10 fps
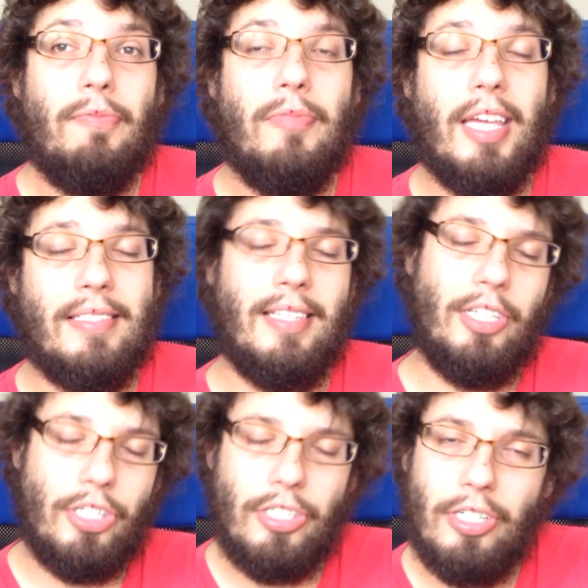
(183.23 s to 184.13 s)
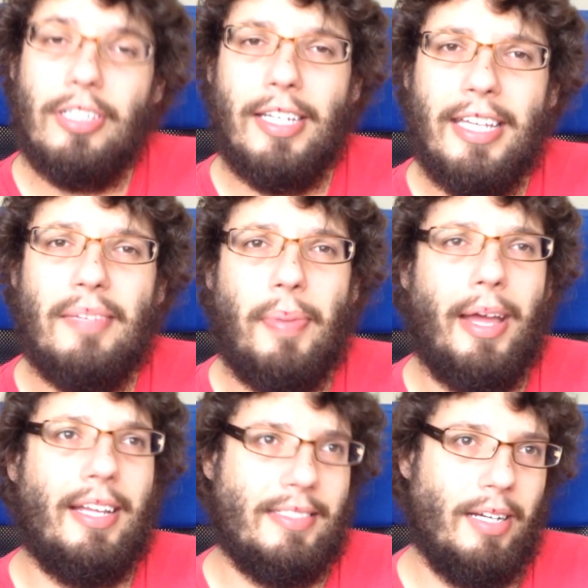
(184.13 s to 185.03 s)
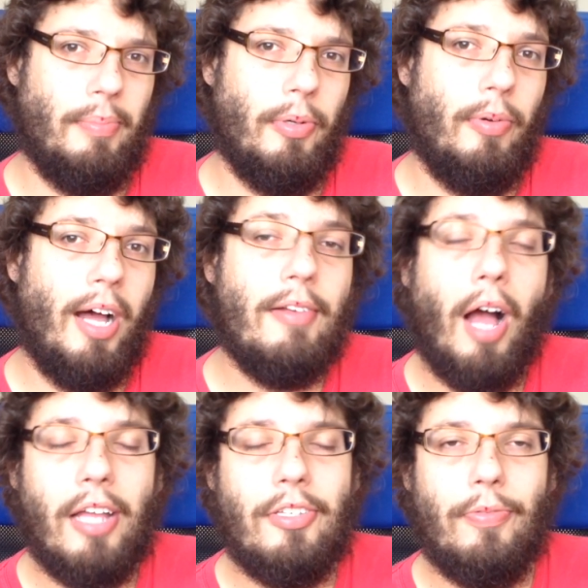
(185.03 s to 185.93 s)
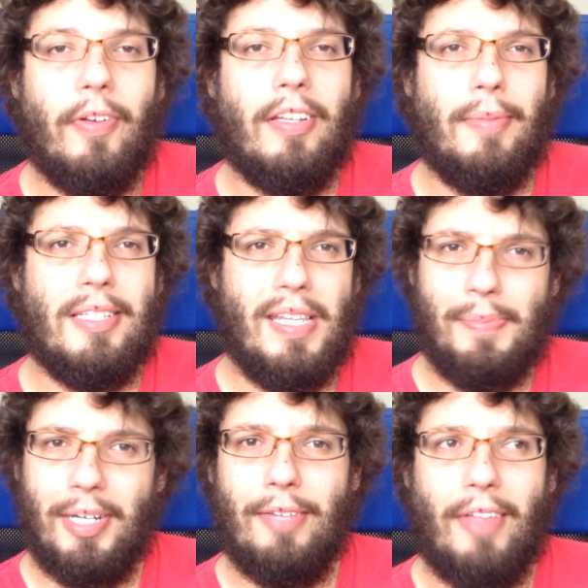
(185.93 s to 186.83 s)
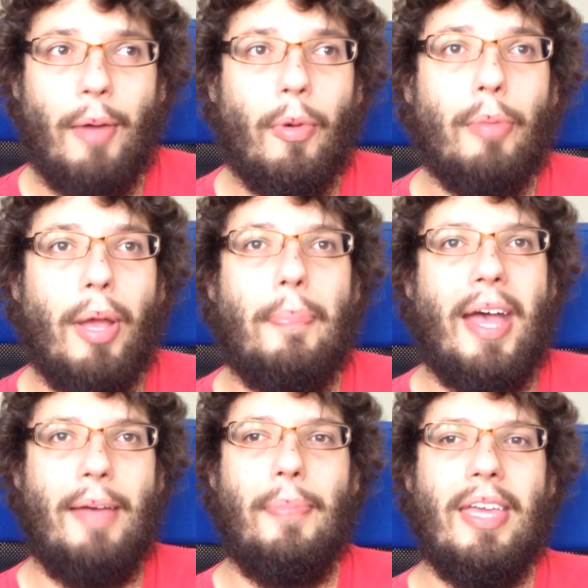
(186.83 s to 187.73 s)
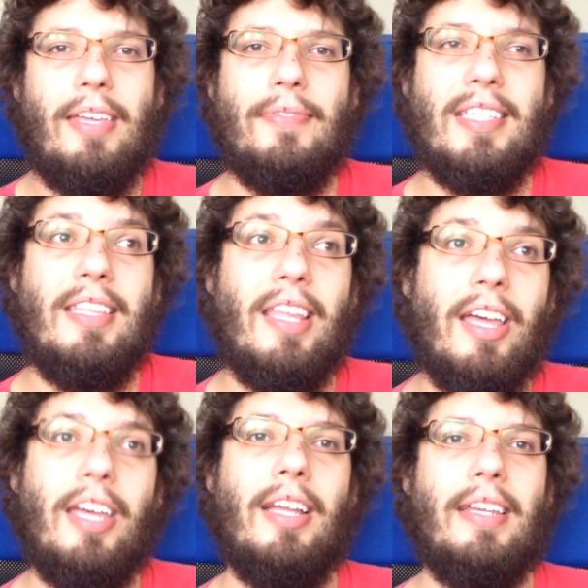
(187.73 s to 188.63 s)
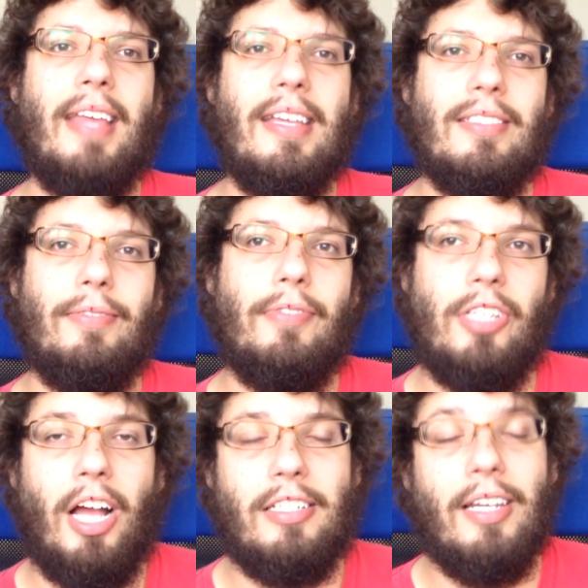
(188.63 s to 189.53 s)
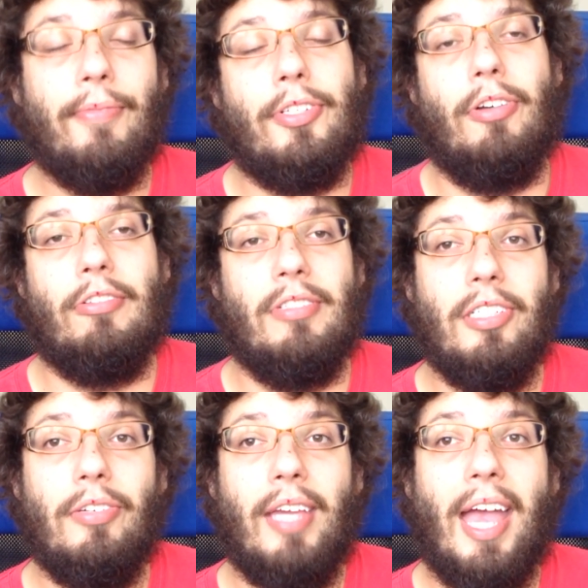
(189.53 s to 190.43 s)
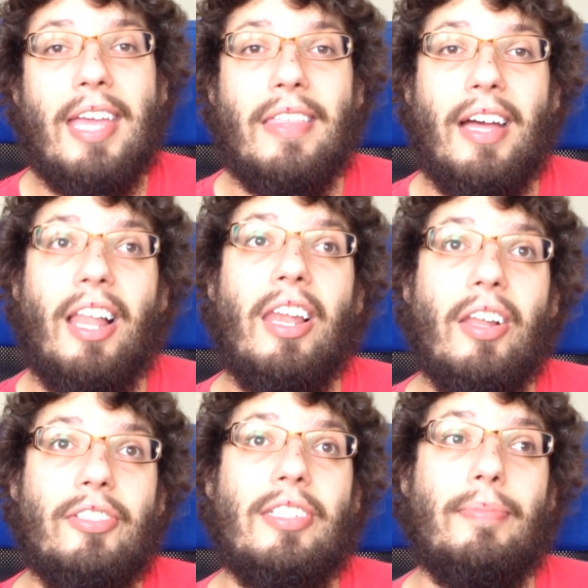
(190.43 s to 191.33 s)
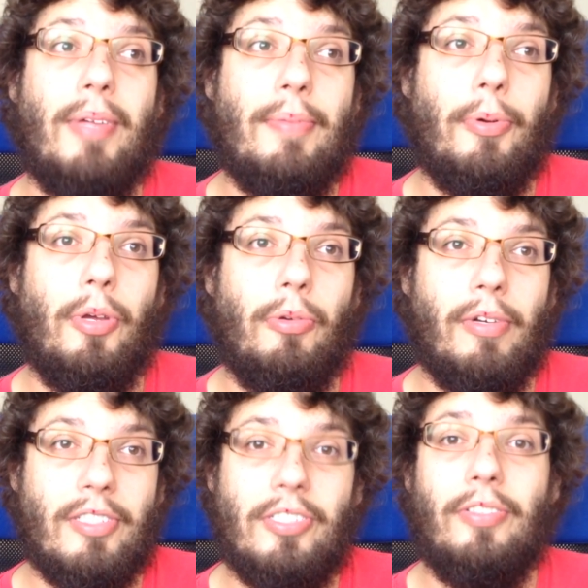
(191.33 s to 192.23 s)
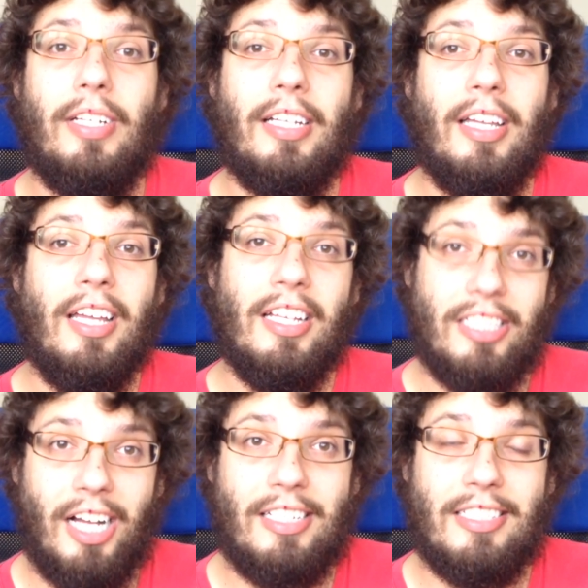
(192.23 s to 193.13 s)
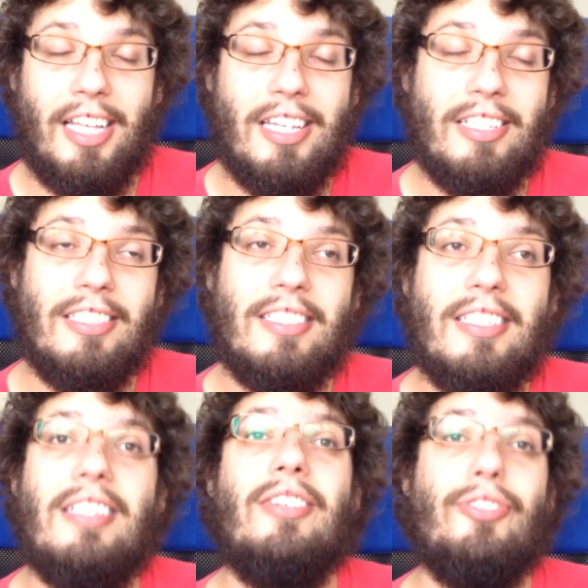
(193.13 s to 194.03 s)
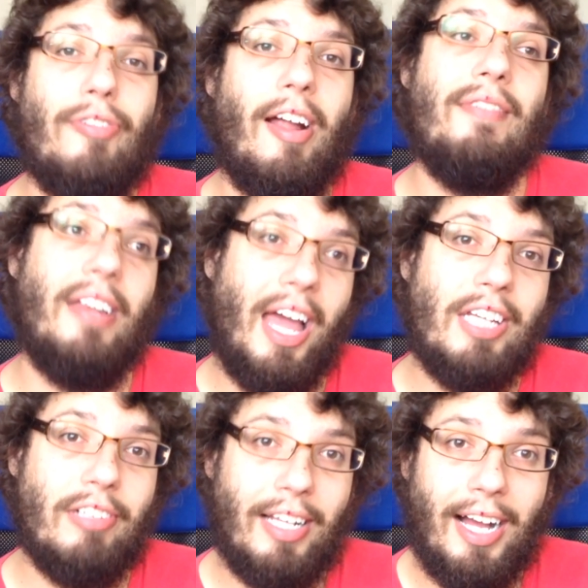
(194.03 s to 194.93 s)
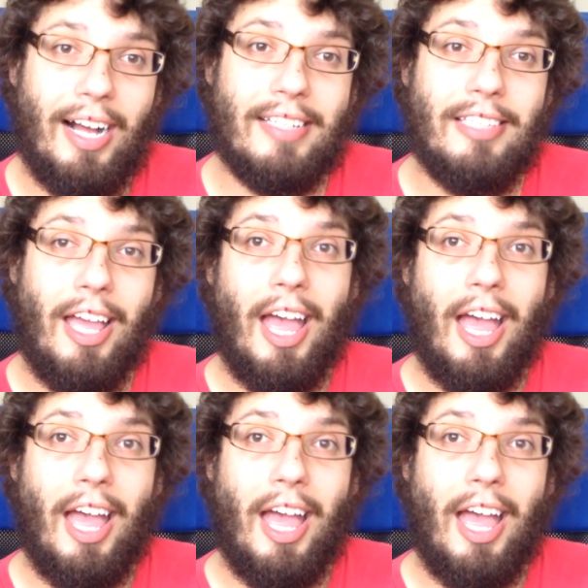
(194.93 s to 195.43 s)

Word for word: Yes, they should lead by example. I, I do fundamentally believe that, and one of my pet peeves in the early days of charging infrastructure in the U K that a lot of the people who were installing charging stations didn't drive electric cars.